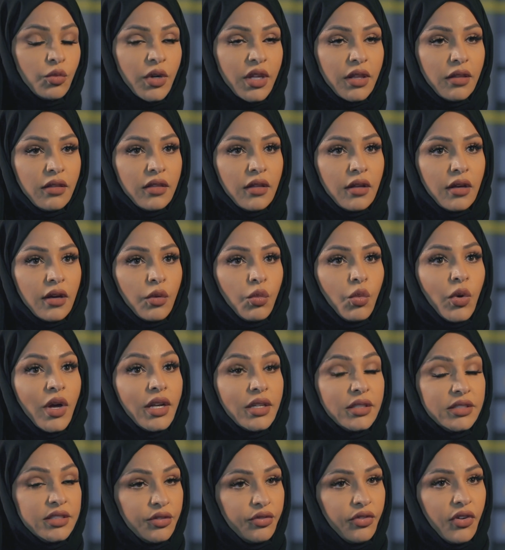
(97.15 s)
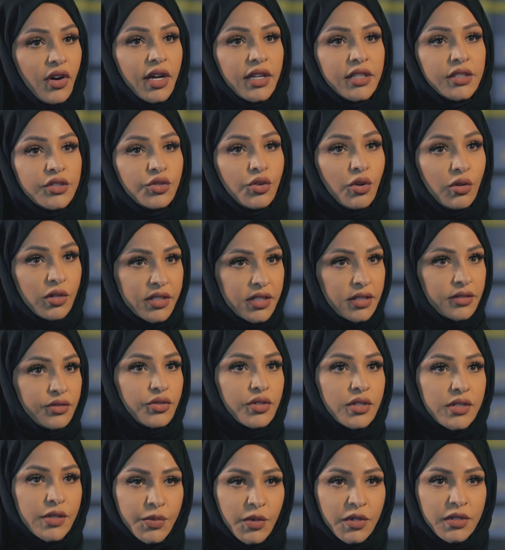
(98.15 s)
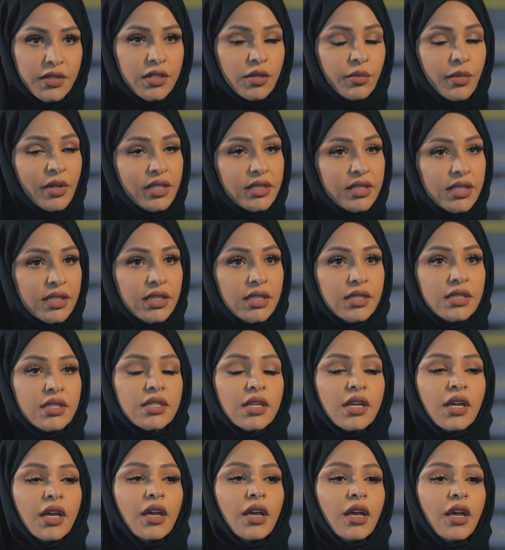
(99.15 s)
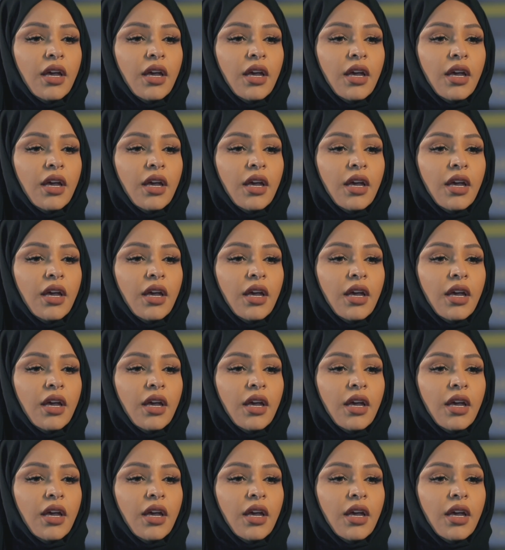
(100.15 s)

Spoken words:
with well-defined roles and responsibilities,